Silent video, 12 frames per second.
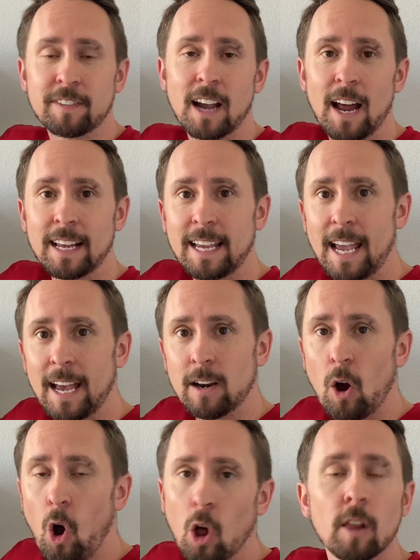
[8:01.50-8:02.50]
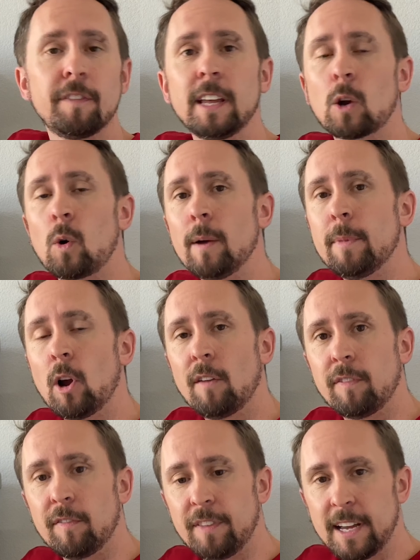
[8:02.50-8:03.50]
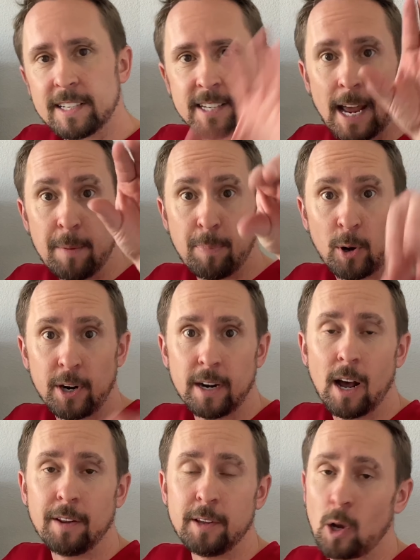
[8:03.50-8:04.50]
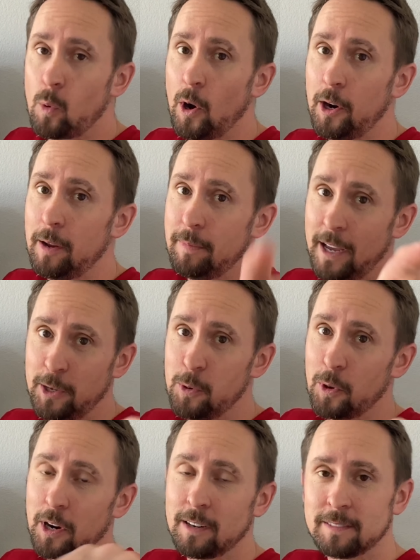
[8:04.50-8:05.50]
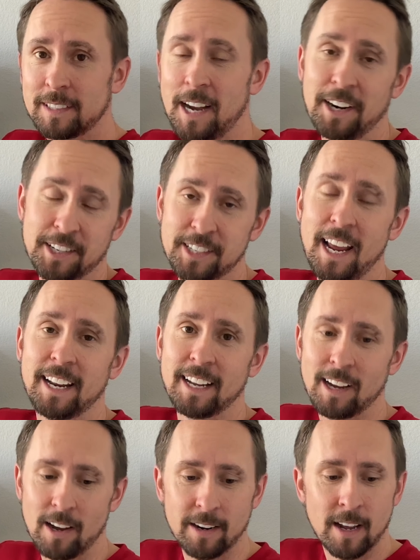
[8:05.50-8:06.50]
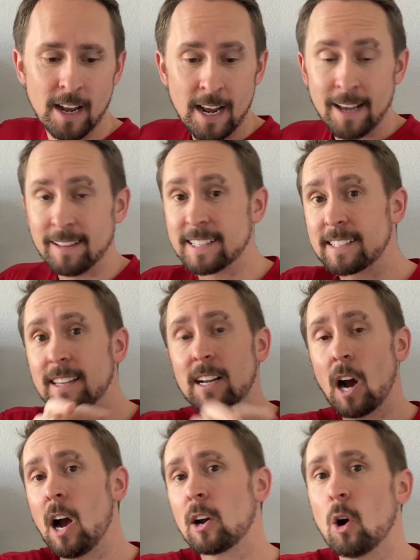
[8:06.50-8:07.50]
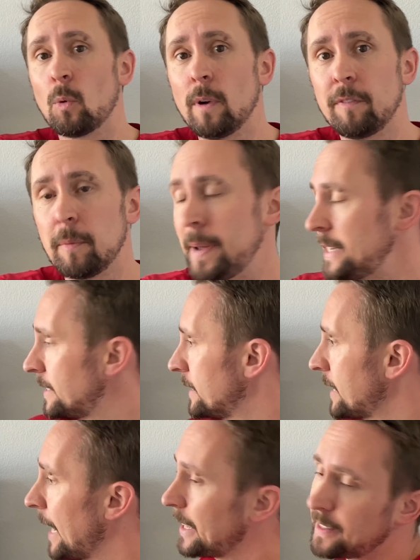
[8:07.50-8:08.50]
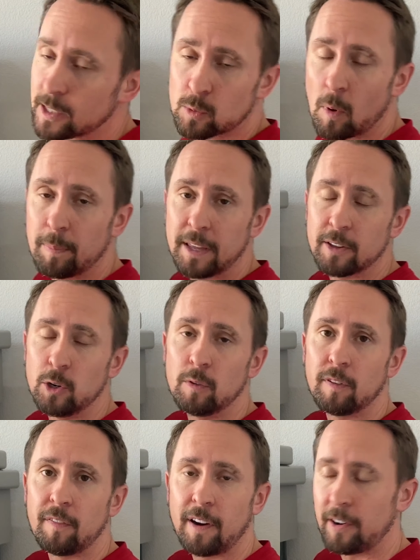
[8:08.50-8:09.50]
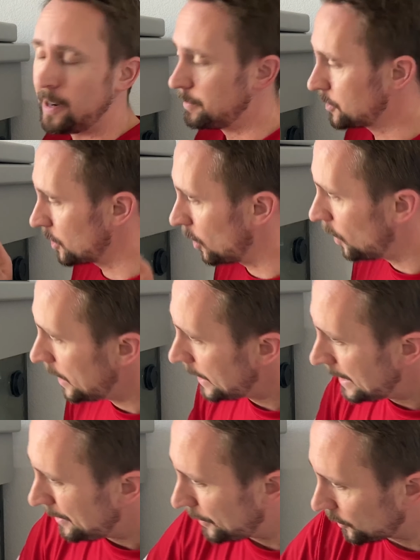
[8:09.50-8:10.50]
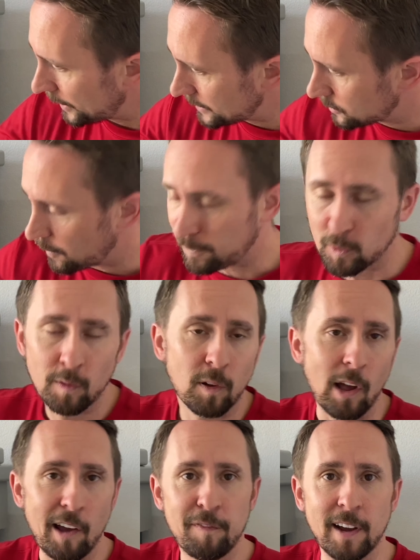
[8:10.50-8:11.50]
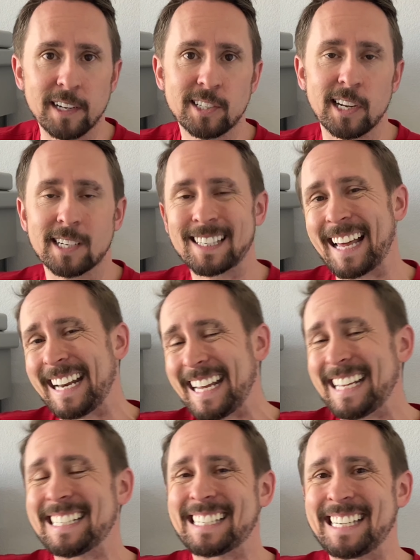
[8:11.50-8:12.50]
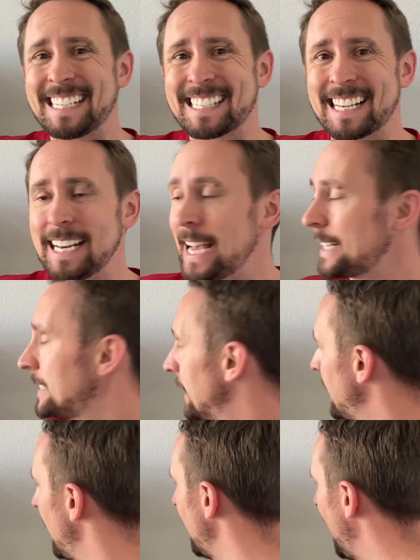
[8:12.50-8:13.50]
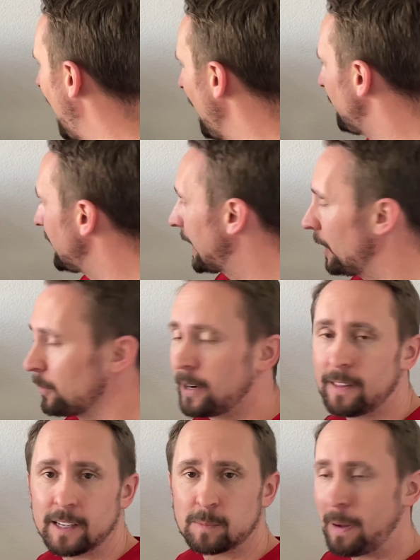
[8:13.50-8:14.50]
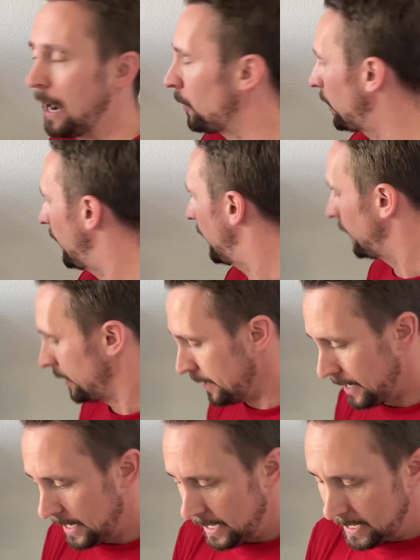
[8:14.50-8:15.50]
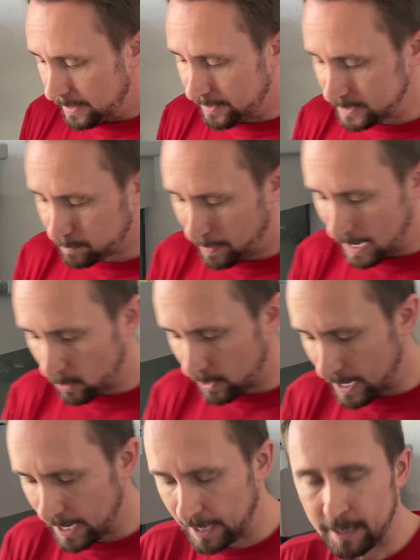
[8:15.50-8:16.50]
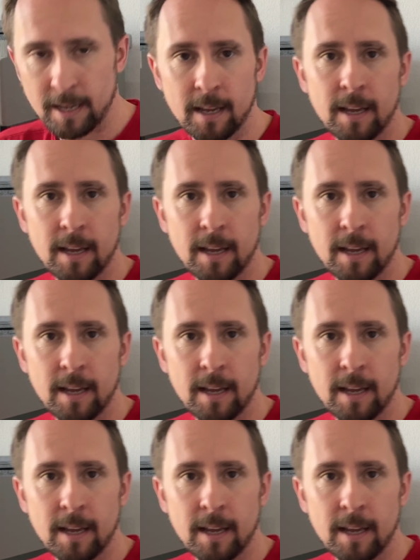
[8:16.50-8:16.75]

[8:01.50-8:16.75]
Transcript: got to get all of the equipment off of this and put it on the aquarium that you are kind of standing on. This is the Congo River Basin tank. This will be the new vivarium. So there is a Fluval FX6 that is disconnected and I have to get rid of this power head. This power head,